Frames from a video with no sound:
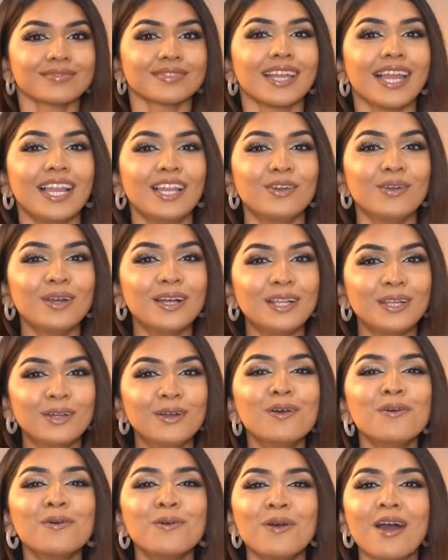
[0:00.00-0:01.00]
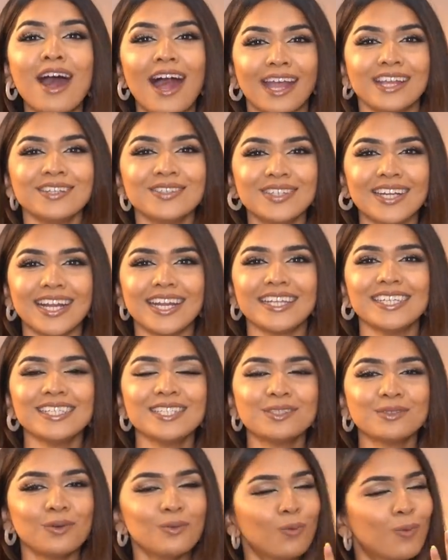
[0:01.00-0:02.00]
Hello, hello. Hi, you
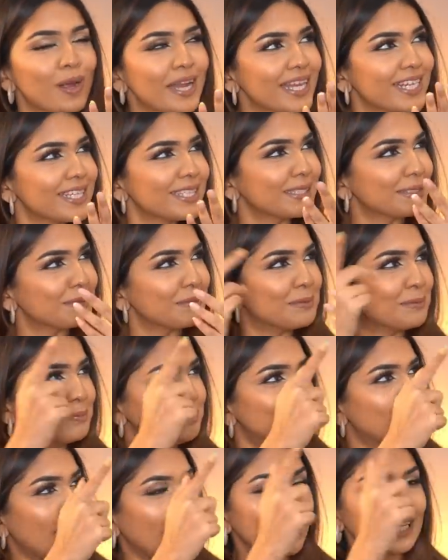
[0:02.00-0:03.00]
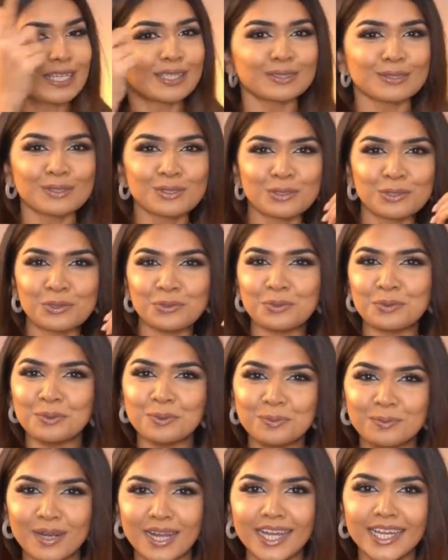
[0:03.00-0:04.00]
guys. Welcome back to
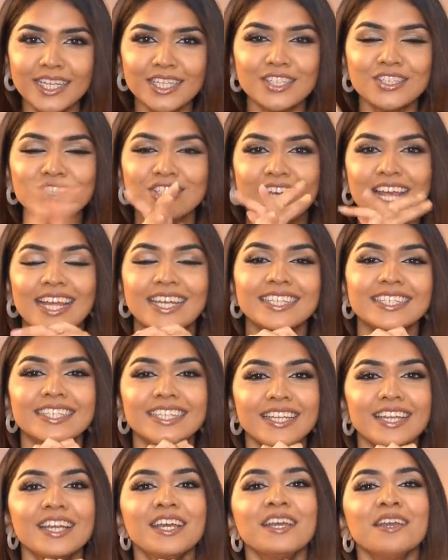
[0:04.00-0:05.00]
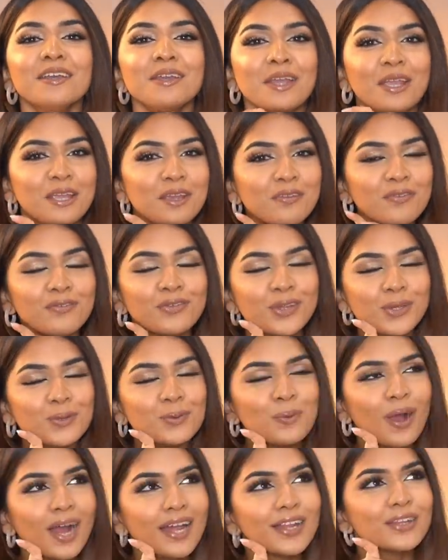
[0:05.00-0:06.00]
my channel. If
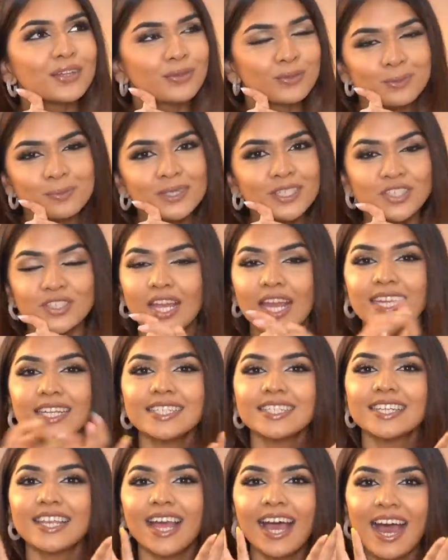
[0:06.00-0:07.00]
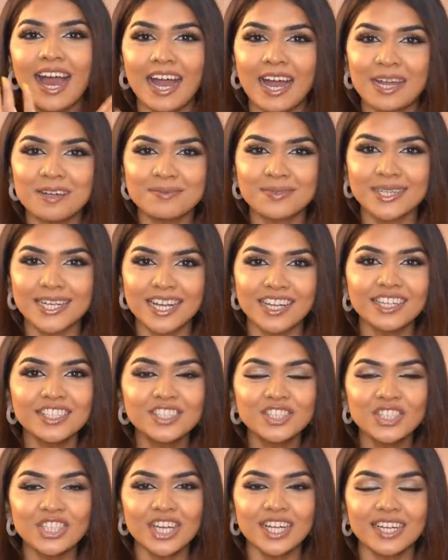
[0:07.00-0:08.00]
you are new to my channel, I'm
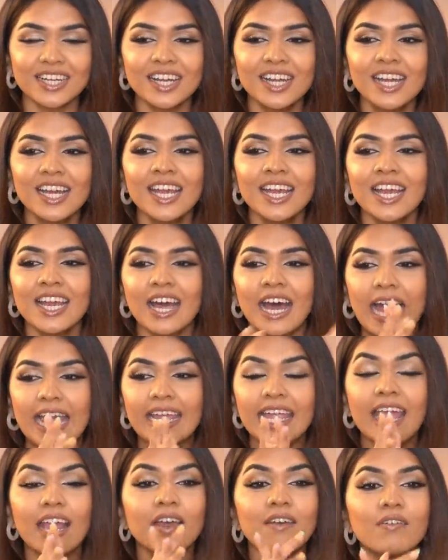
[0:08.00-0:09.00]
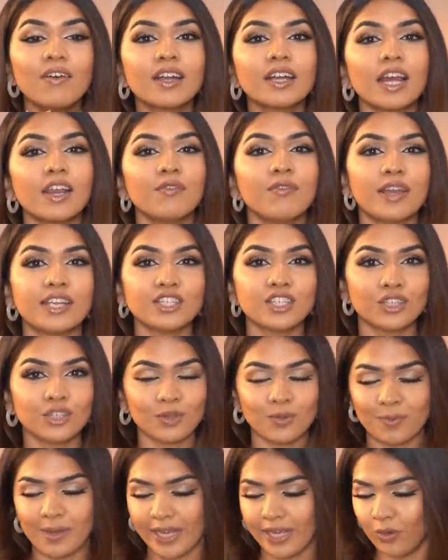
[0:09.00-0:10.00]
Akanksha. I have a confession
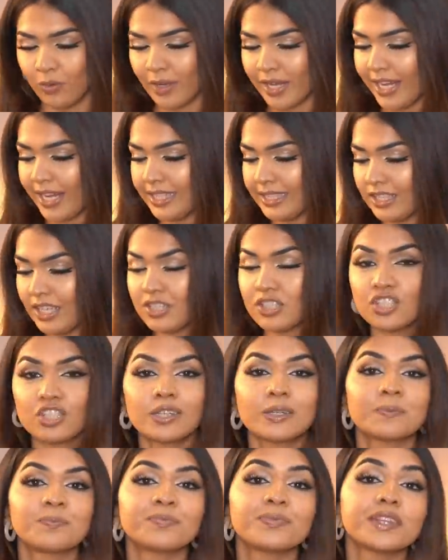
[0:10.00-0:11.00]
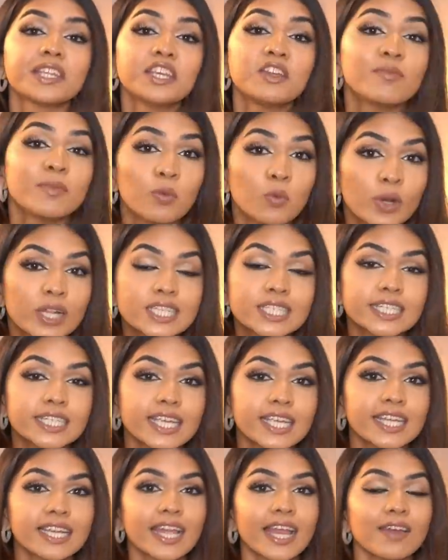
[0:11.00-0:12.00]
to make, okay? Just give me 1
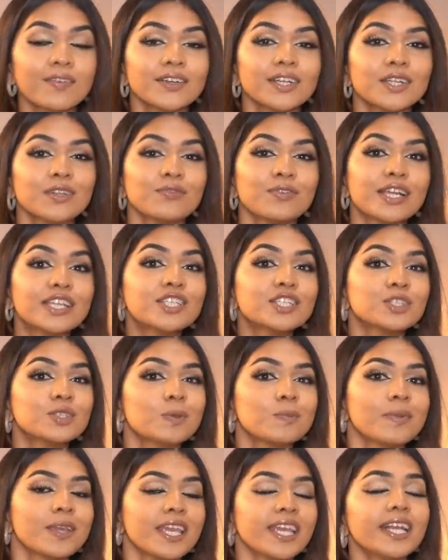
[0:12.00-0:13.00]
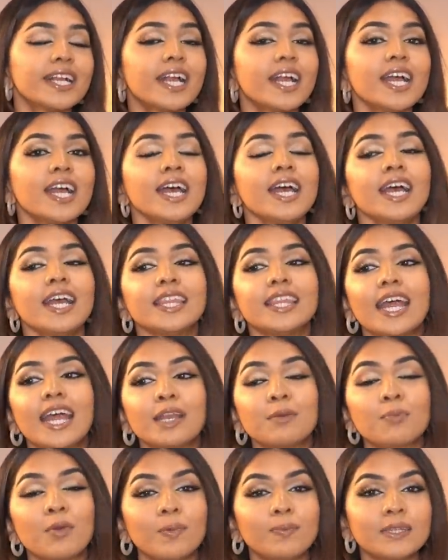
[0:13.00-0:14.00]
second. I have a confession to make.
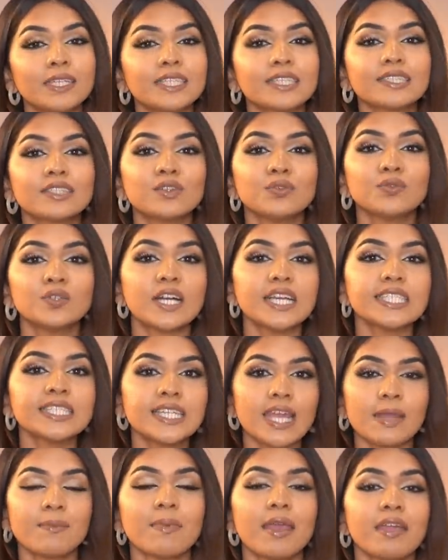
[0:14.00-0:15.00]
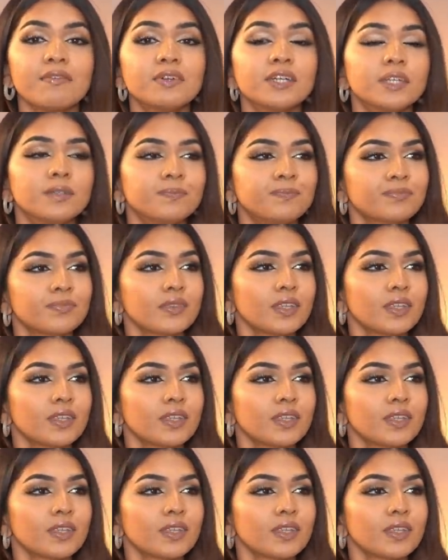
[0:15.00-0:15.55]
That probably this is the first time ever